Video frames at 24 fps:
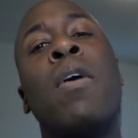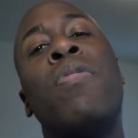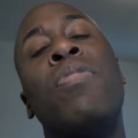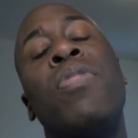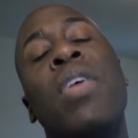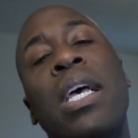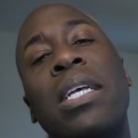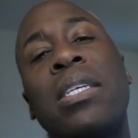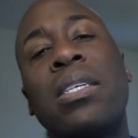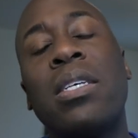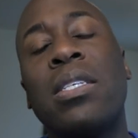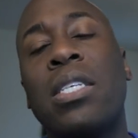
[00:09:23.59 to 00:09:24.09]

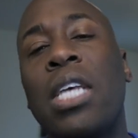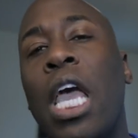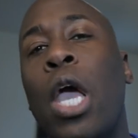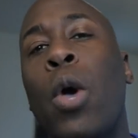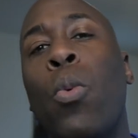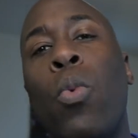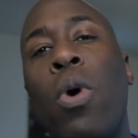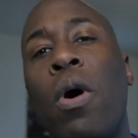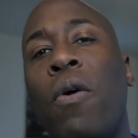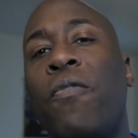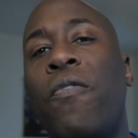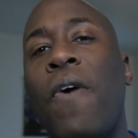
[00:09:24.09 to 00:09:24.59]
This is
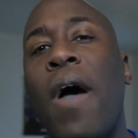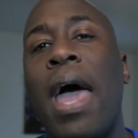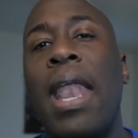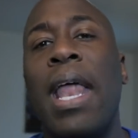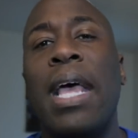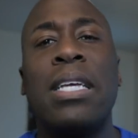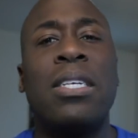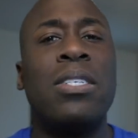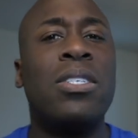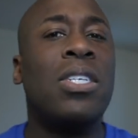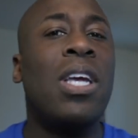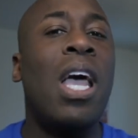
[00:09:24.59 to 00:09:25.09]
M1
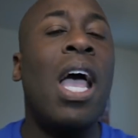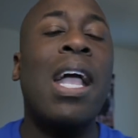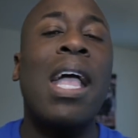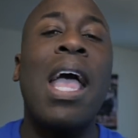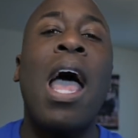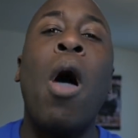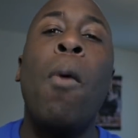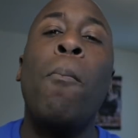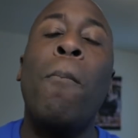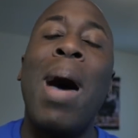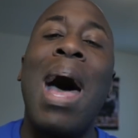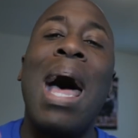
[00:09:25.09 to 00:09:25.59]
Finance. Check
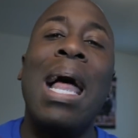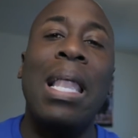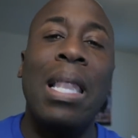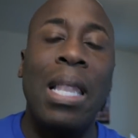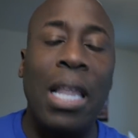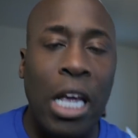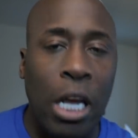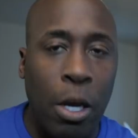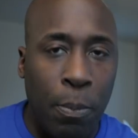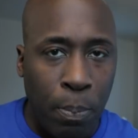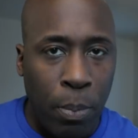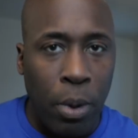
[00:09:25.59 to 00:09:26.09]
out my
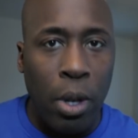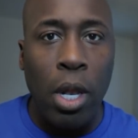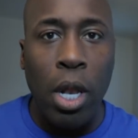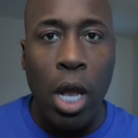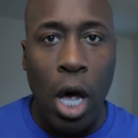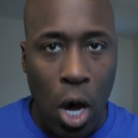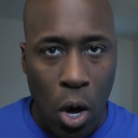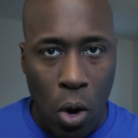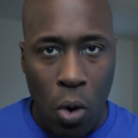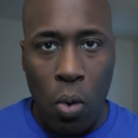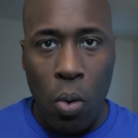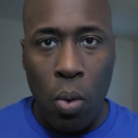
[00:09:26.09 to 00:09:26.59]
link
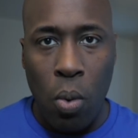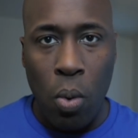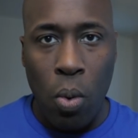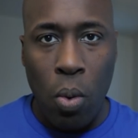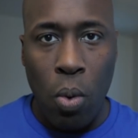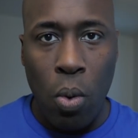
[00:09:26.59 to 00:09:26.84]
below.